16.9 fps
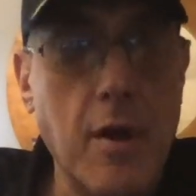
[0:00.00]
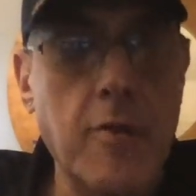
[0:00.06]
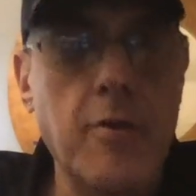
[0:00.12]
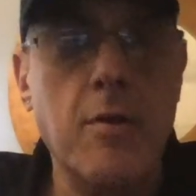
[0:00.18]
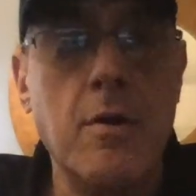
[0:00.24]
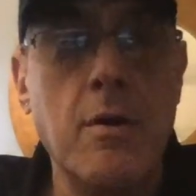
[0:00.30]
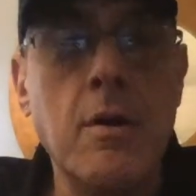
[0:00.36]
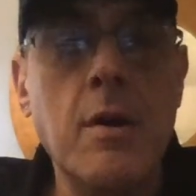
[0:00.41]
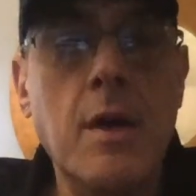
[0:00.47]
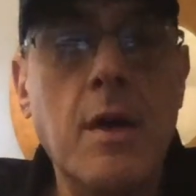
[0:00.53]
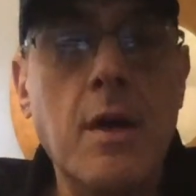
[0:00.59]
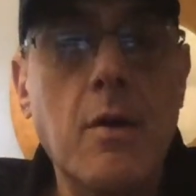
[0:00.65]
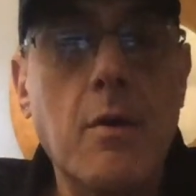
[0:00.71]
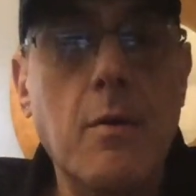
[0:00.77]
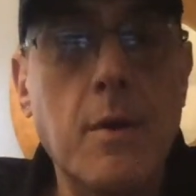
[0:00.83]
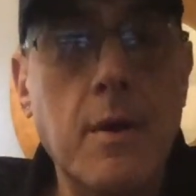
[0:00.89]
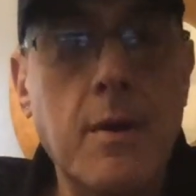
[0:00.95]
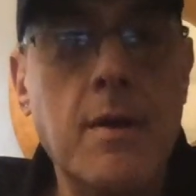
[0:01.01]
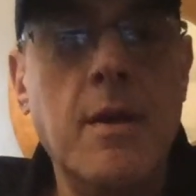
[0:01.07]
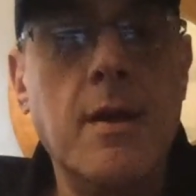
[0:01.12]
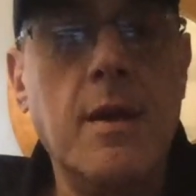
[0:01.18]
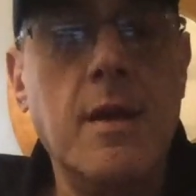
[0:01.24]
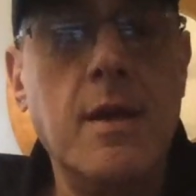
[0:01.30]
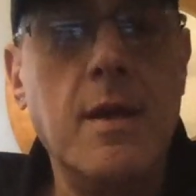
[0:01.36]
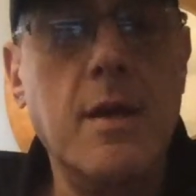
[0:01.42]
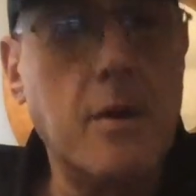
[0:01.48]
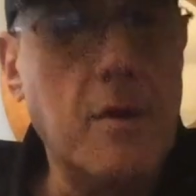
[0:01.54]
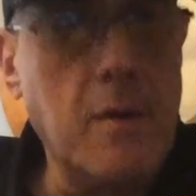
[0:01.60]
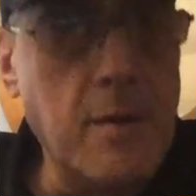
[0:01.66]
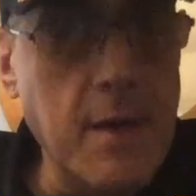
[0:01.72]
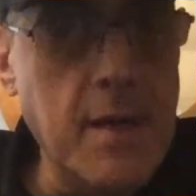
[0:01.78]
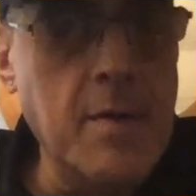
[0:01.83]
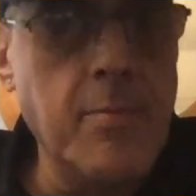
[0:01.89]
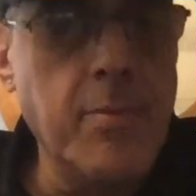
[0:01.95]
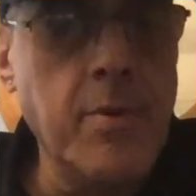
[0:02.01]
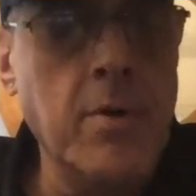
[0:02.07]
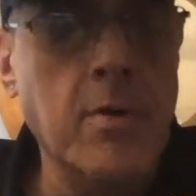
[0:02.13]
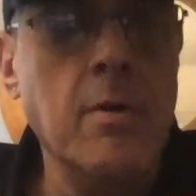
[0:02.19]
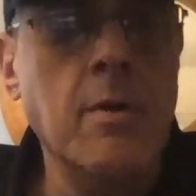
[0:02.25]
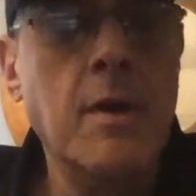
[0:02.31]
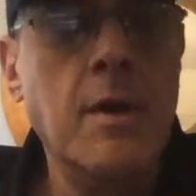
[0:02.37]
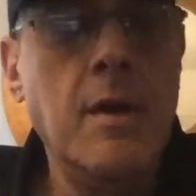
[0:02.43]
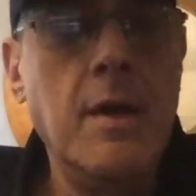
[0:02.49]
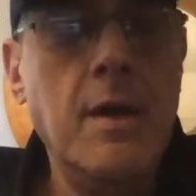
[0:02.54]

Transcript: other really incredible